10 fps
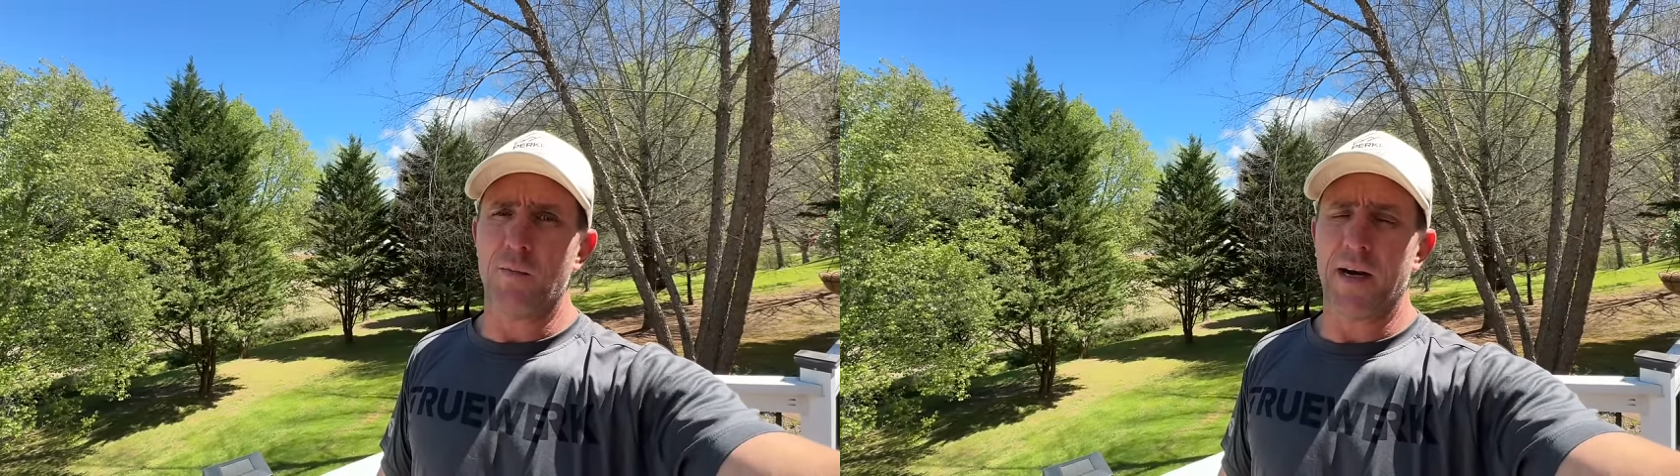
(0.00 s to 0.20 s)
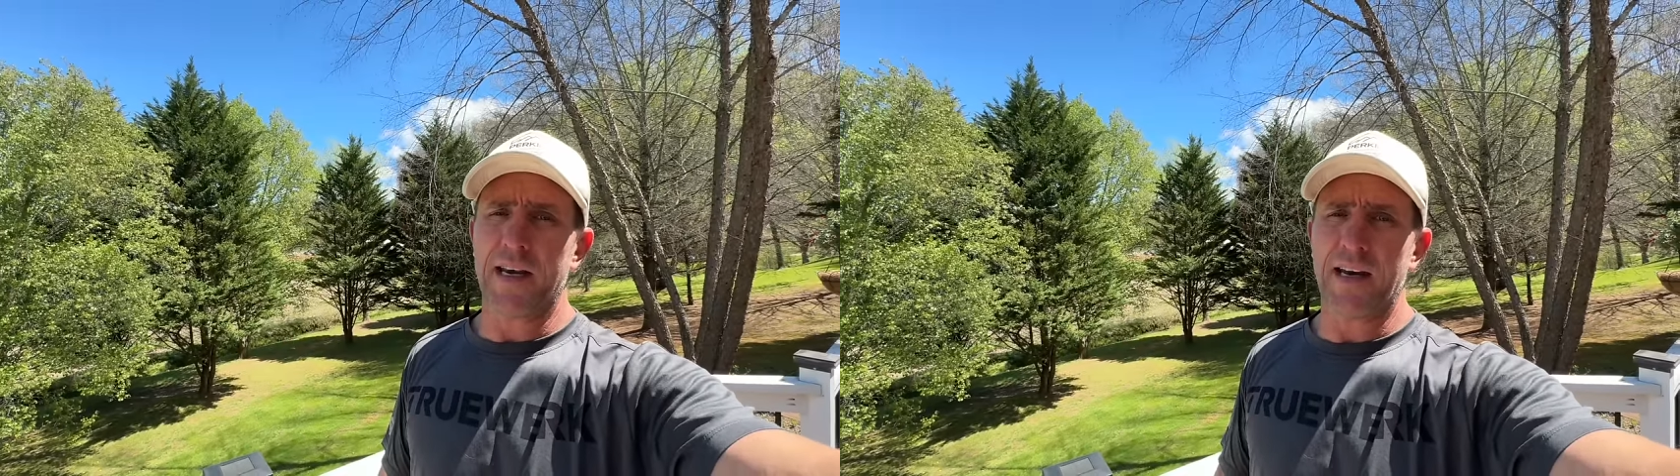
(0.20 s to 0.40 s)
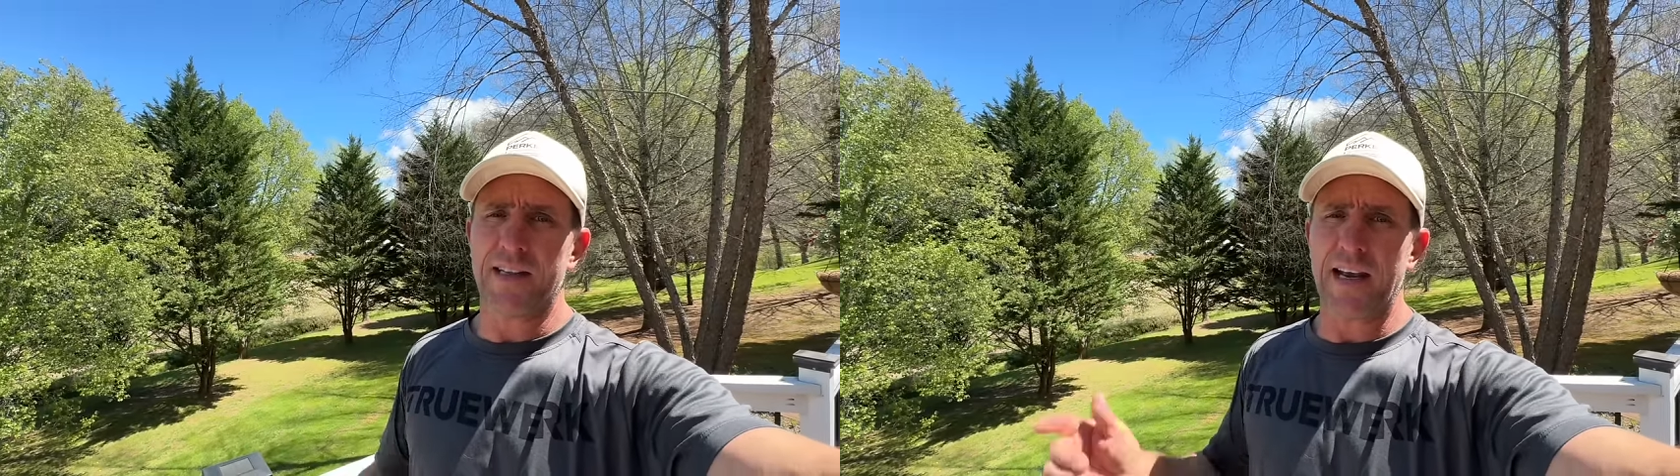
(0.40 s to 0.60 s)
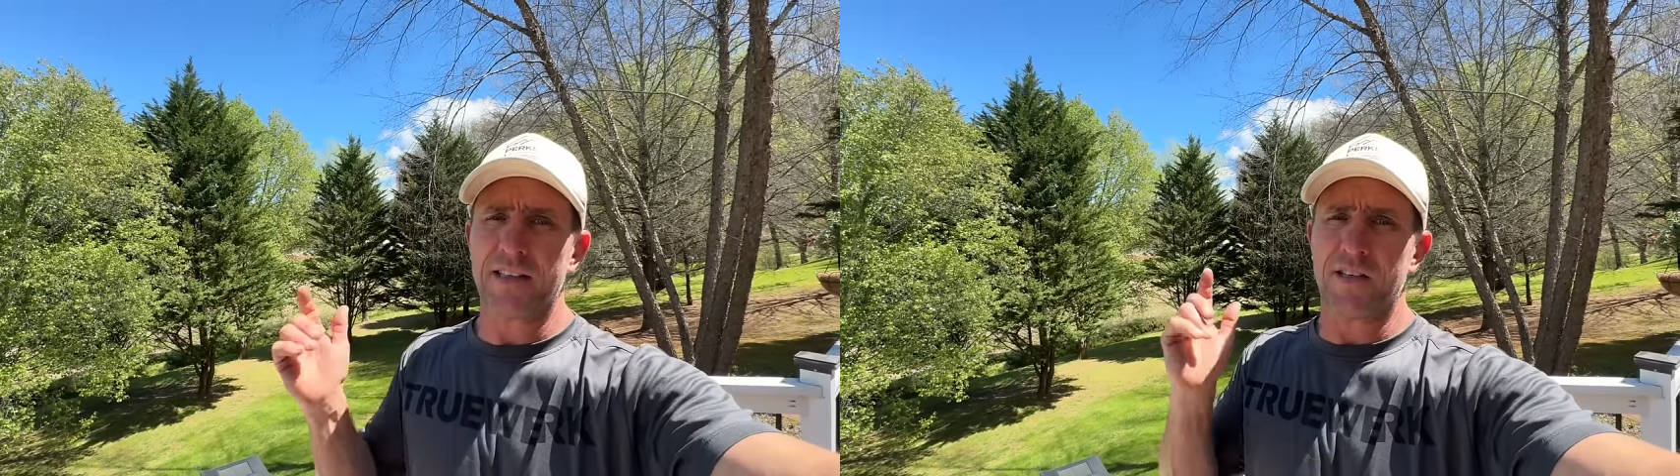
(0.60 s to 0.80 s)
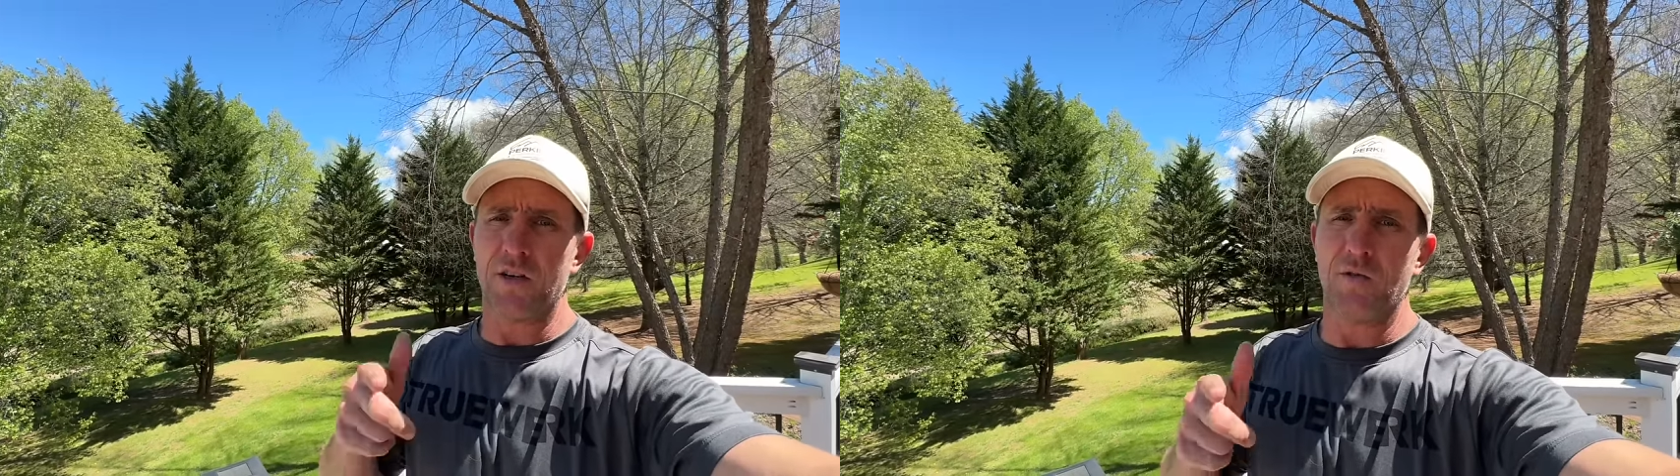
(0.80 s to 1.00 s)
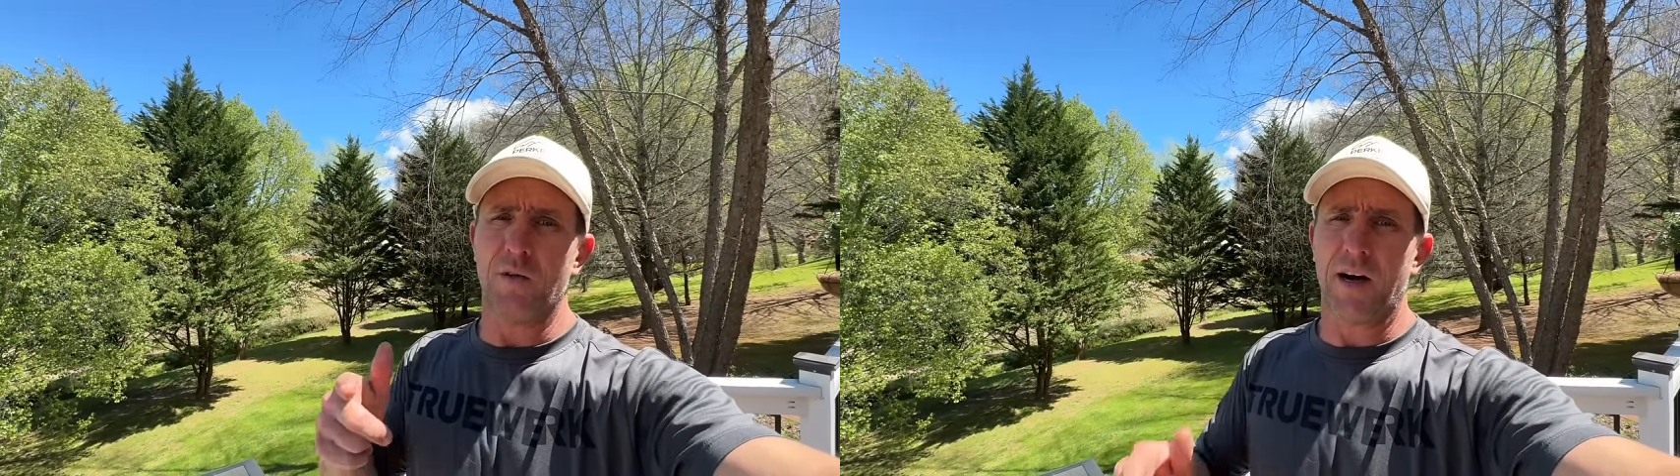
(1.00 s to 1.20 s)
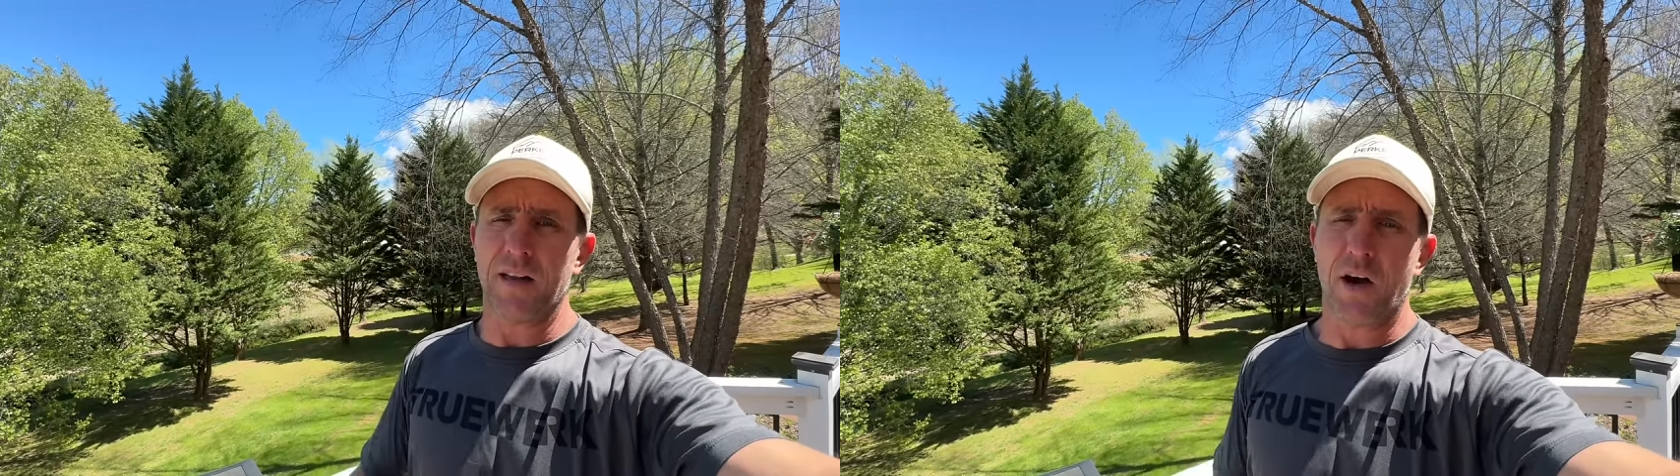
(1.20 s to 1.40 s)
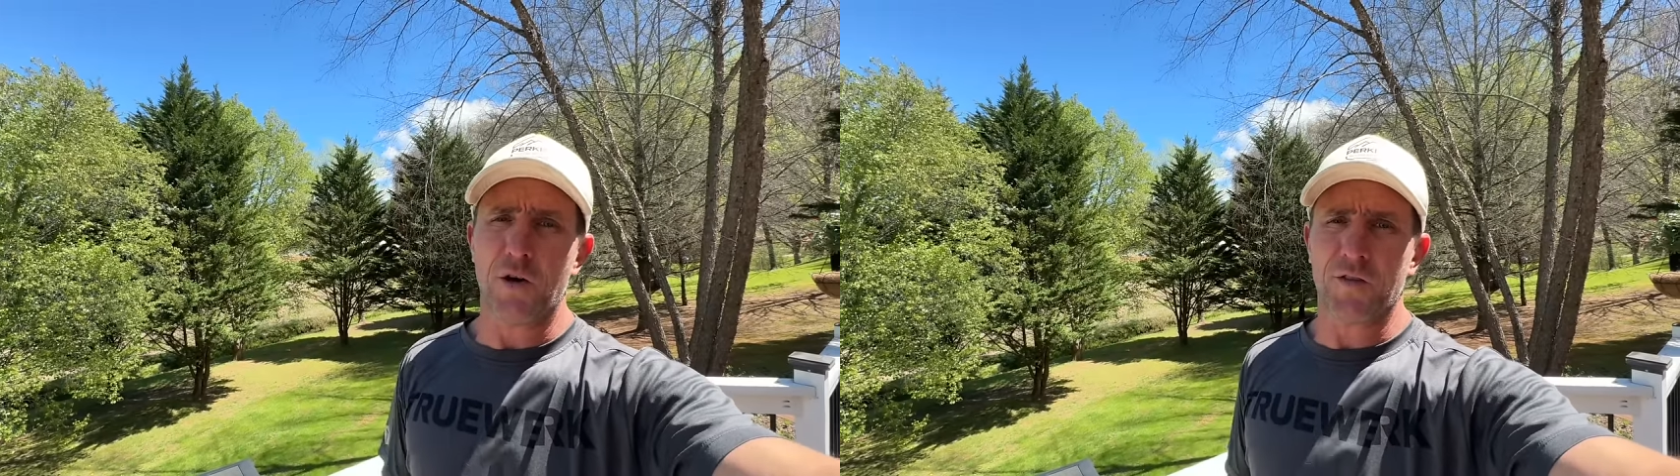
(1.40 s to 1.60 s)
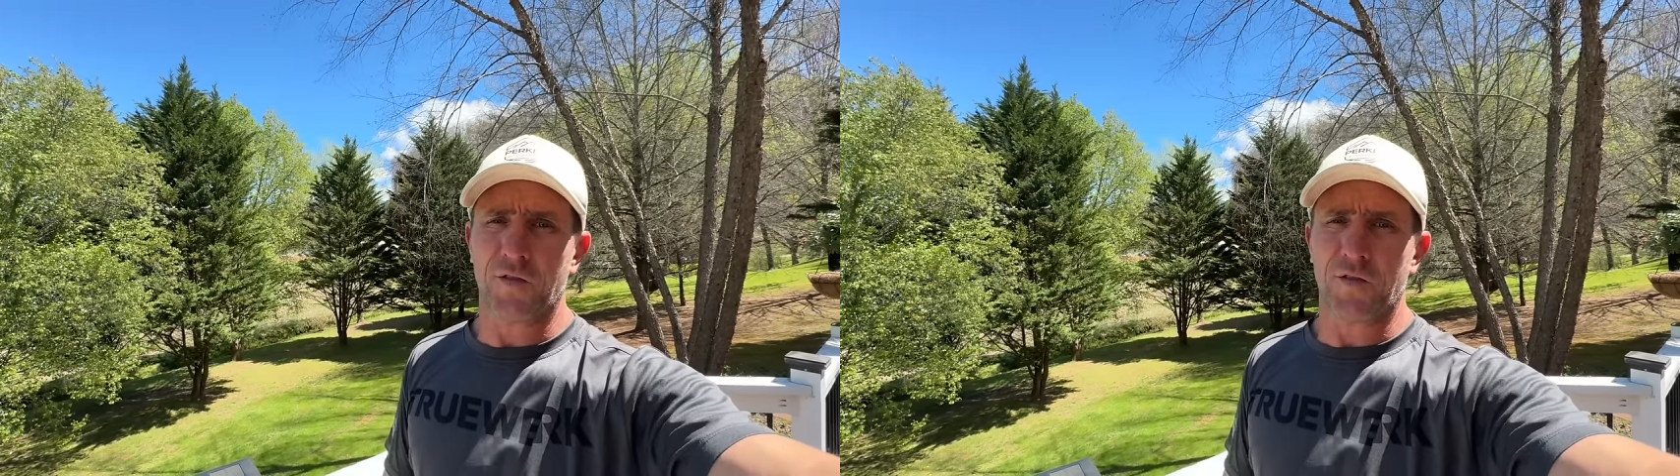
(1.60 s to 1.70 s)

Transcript: But again, thanks to uh, Lowe's